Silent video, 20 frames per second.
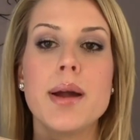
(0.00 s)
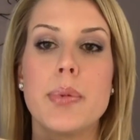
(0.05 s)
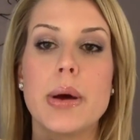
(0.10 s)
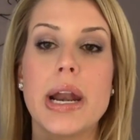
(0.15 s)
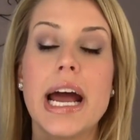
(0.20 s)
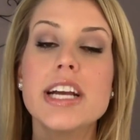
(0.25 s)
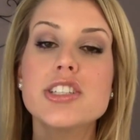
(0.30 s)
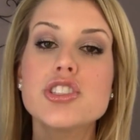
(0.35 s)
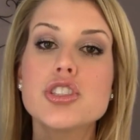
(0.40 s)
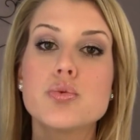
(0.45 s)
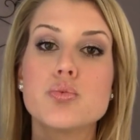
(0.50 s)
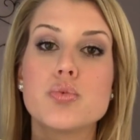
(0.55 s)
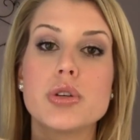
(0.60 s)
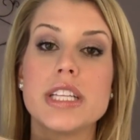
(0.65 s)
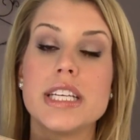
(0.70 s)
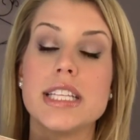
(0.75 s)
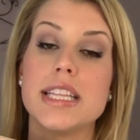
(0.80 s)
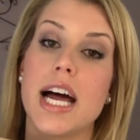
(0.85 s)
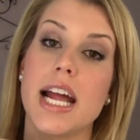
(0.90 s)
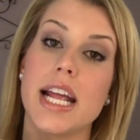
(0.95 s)
But I actually
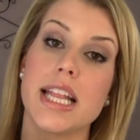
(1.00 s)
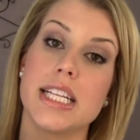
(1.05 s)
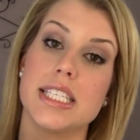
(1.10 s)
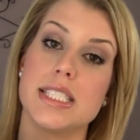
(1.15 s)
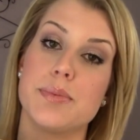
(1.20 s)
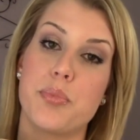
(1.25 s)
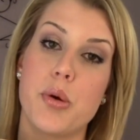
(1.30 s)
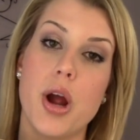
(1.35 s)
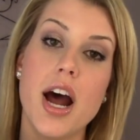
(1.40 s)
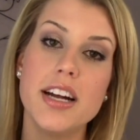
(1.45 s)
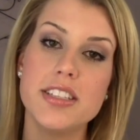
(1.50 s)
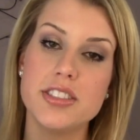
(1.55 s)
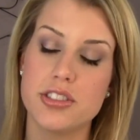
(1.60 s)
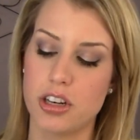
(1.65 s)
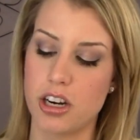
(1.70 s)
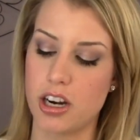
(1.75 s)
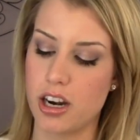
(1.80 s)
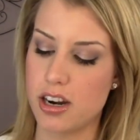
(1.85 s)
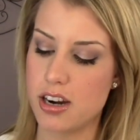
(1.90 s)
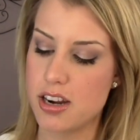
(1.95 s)
really like this
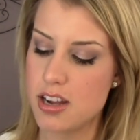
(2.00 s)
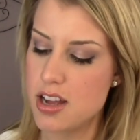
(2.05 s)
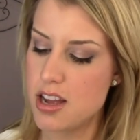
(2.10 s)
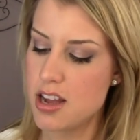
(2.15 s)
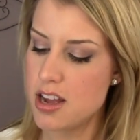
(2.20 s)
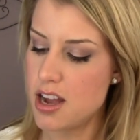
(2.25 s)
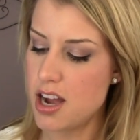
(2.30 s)
bronzer